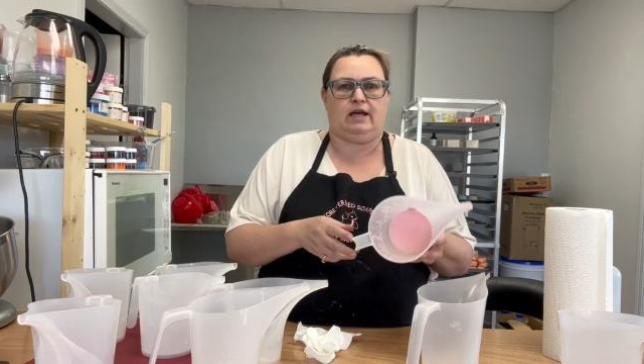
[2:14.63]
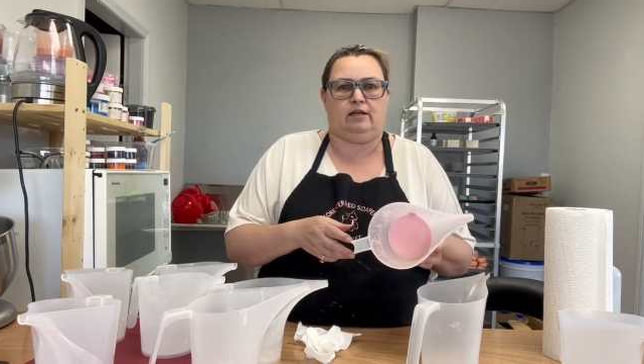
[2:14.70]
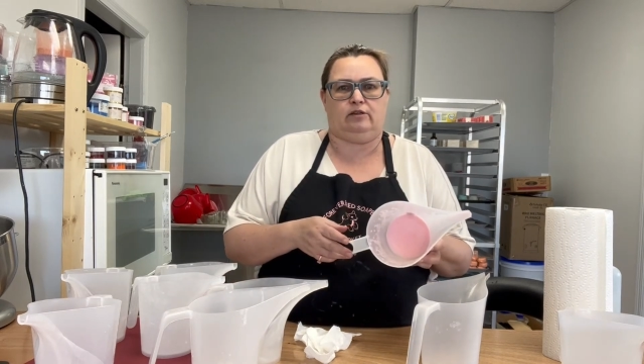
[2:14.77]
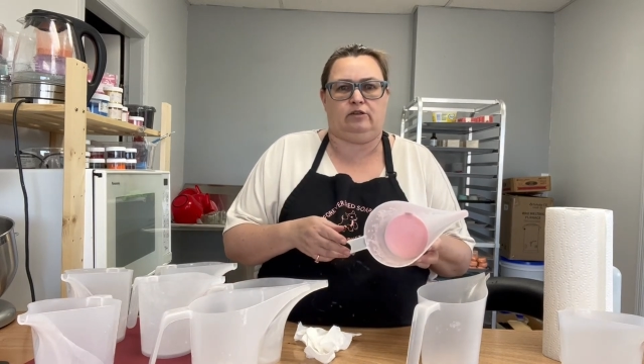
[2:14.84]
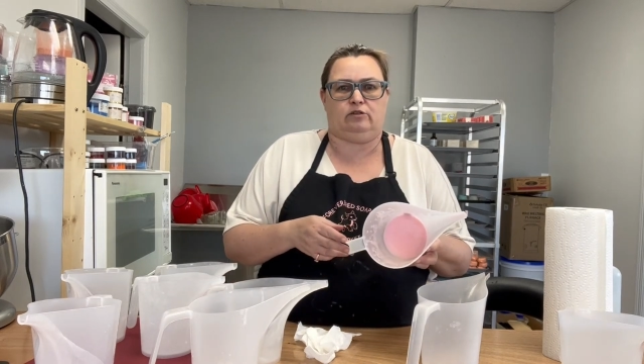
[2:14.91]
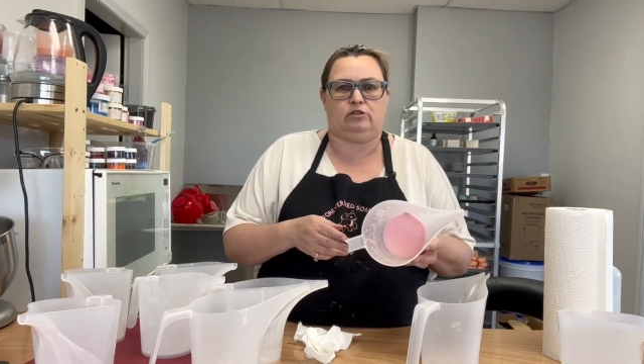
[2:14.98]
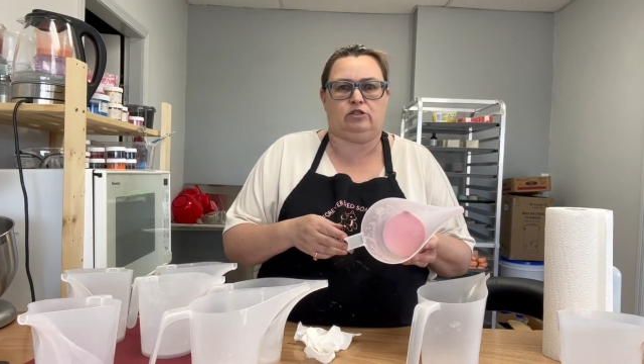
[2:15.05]
a
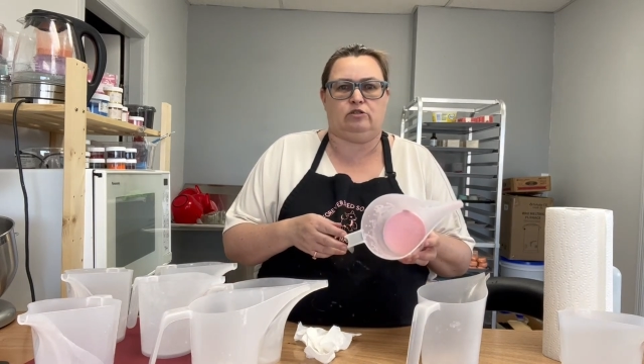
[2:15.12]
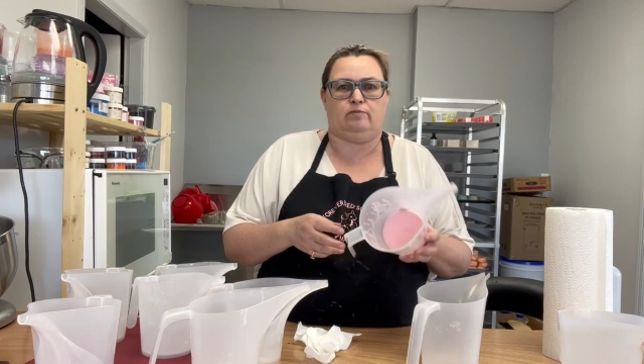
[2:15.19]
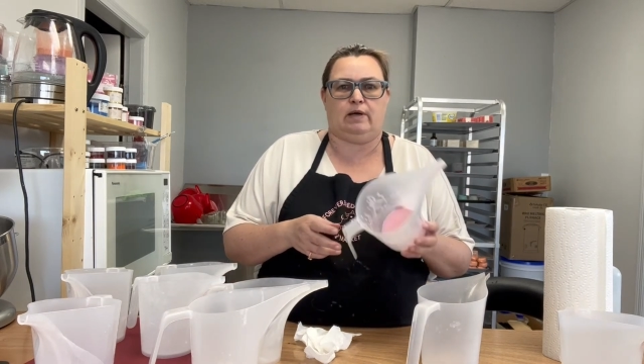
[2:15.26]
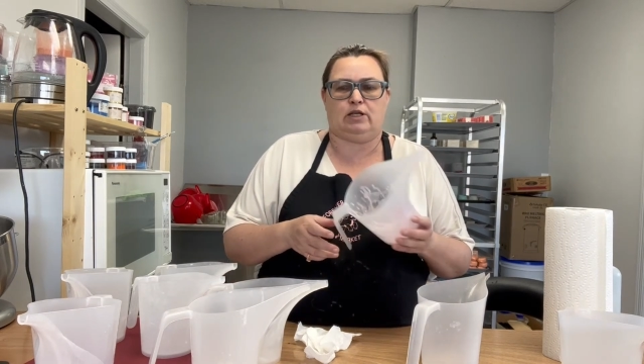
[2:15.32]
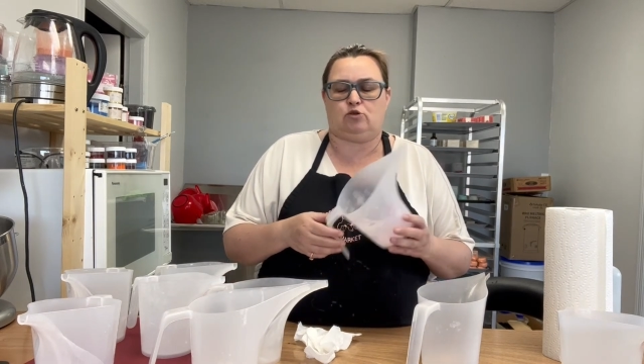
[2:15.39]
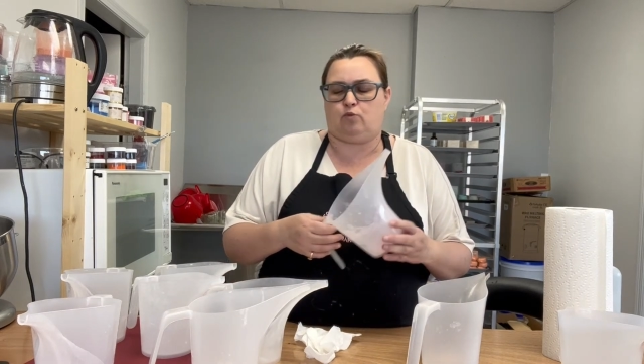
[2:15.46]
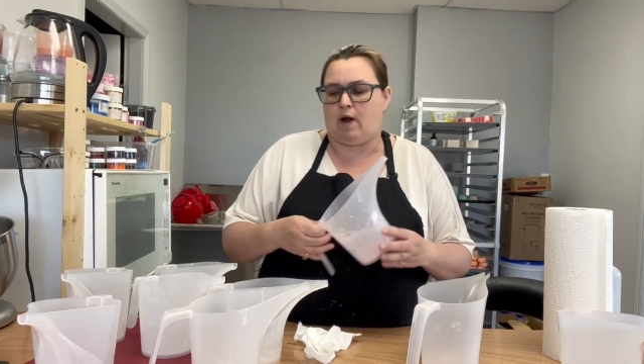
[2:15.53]
little too
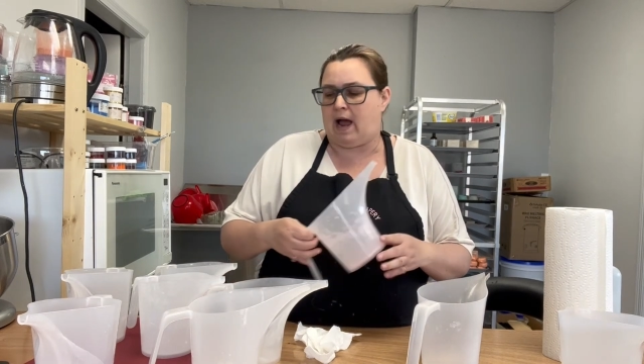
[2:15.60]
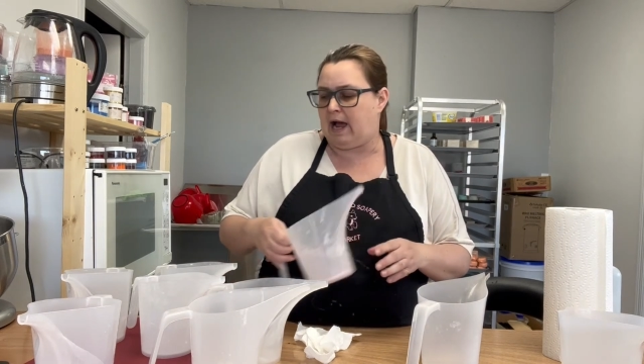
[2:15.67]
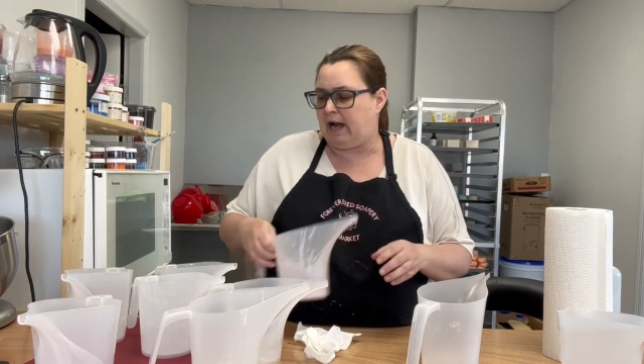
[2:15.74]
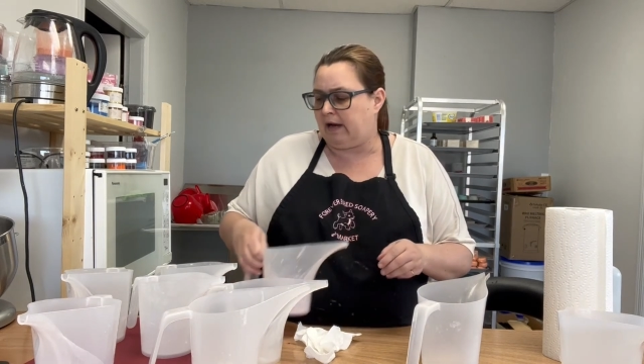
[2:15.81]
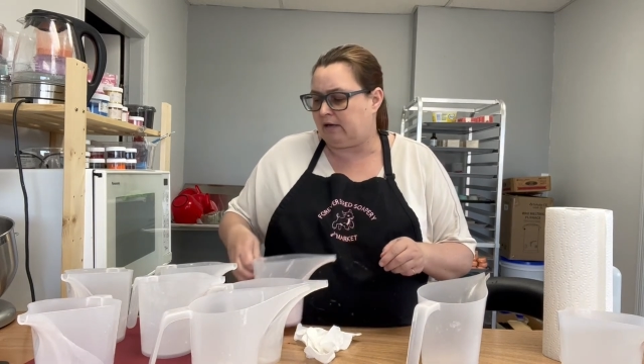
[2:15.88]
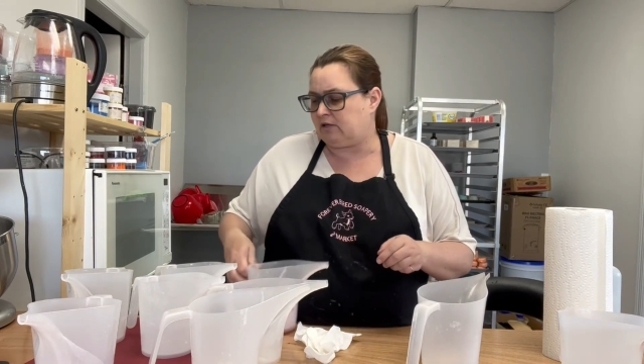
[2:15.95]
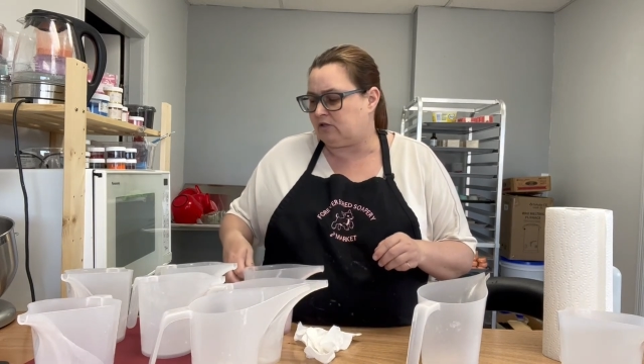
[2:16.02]
much
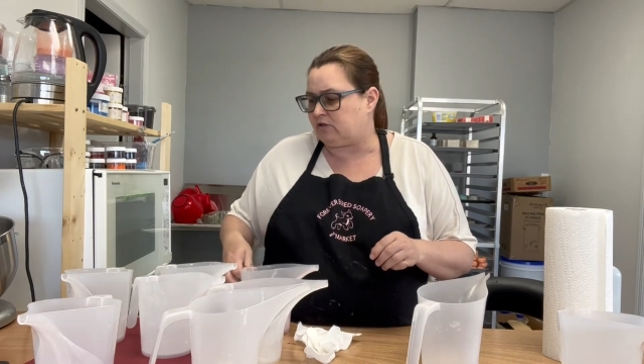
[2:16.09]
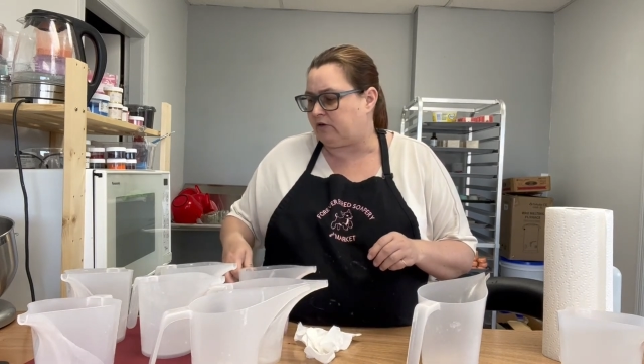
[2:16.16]
wax